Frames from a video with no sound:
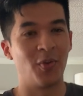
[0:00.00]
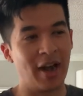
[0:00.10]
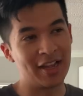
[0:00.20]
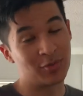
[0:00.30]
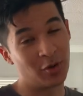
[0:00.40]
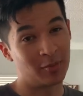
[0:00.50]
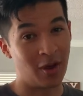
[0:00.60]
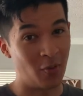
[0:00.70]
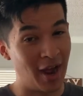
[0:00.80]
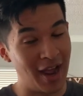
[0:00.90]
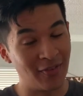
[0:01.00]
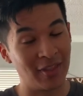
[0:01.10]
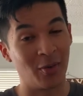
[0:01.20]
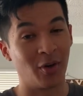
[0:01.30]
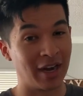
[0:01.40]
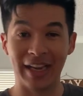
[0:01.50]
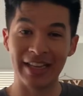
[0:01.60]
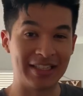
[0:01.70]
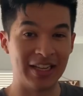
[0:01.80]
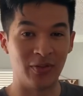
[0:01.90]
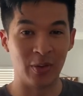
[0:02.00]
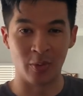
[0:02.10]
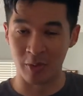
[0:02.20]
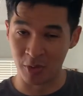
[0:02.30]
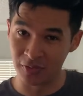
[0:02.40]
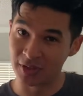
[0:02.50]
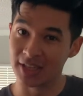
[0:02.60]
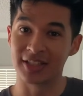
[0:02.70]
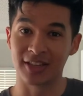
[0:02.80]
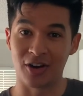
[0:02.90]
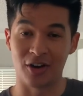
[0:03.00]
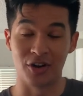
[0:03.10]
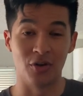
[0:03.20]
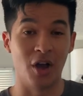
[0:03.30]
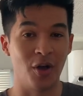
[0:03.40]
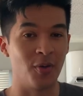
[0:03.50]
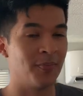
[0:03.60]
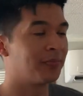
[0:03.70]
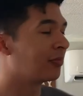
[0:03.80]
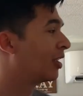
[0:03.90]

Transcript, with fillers: when I spoke with my wife that we're going to get a TV when we move to this, our new home,